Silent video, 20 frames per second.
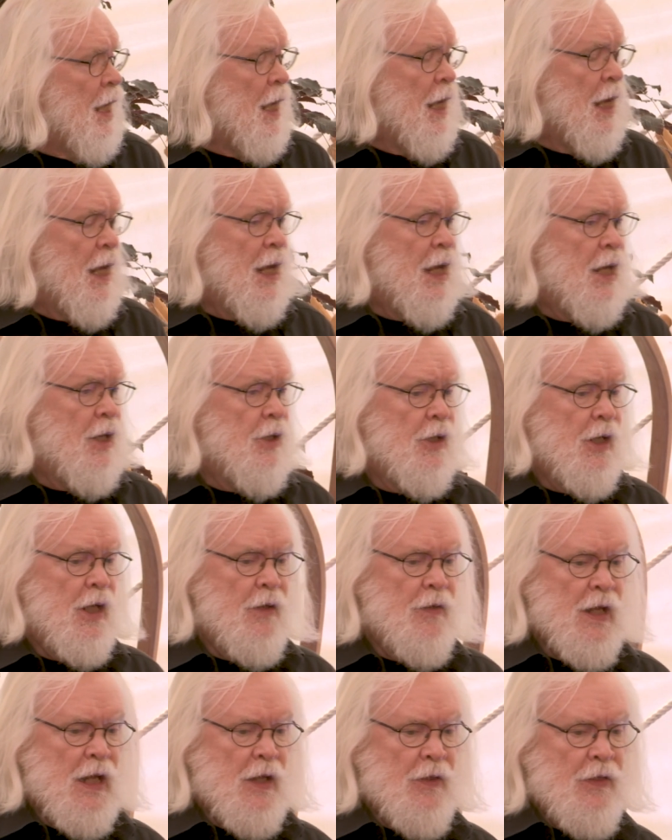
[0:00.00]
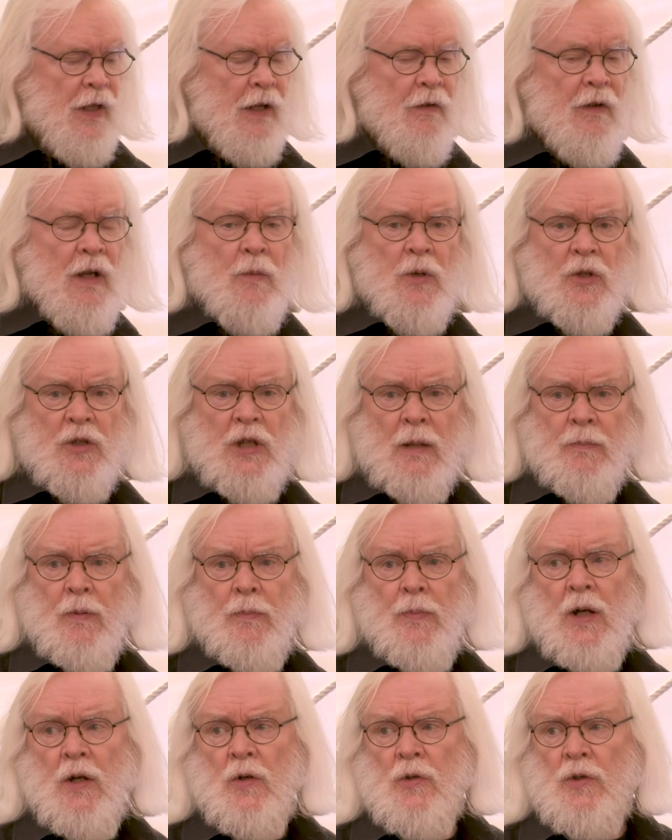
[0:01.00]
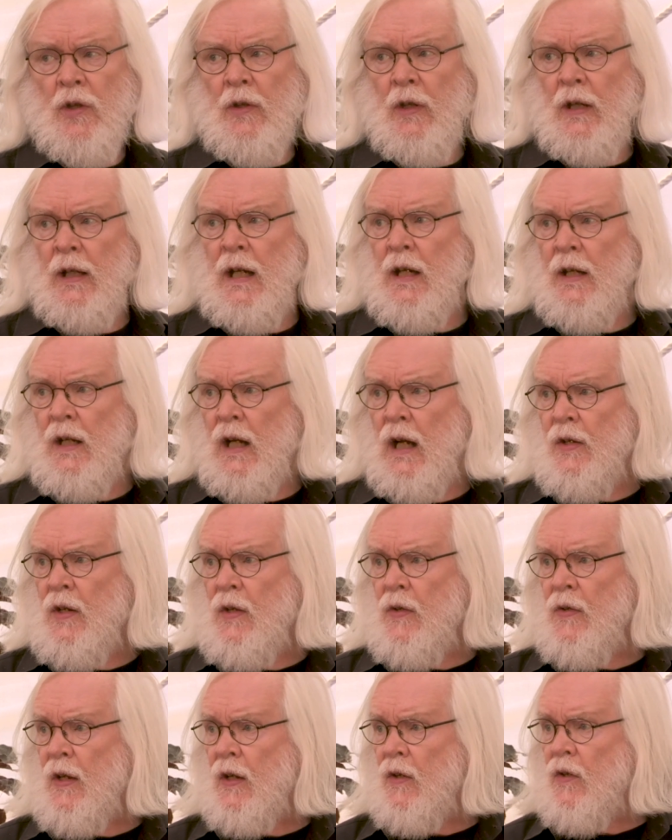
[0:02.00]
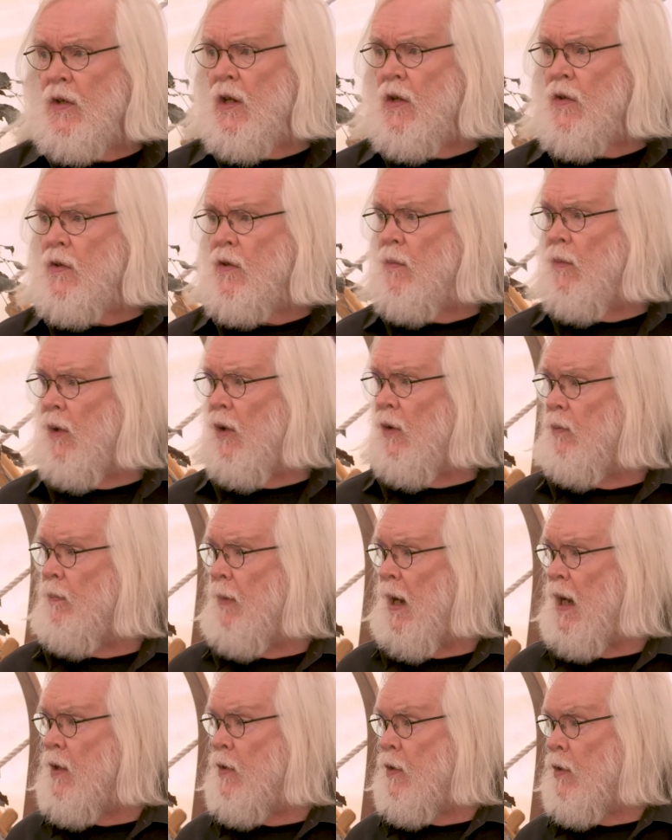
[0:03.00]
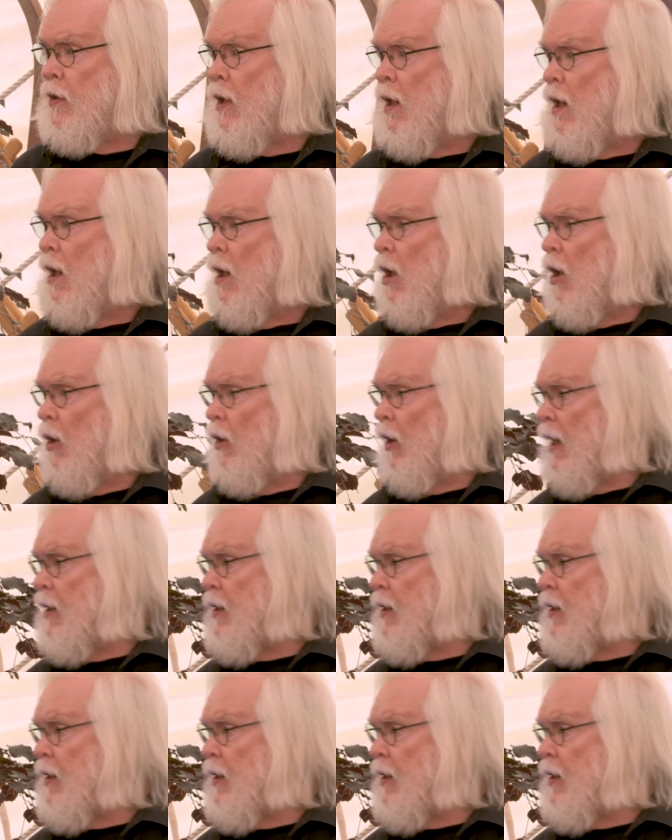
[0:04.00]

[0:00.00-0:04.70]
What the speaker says: And their theory, which they proposed in the late 1960s, was based on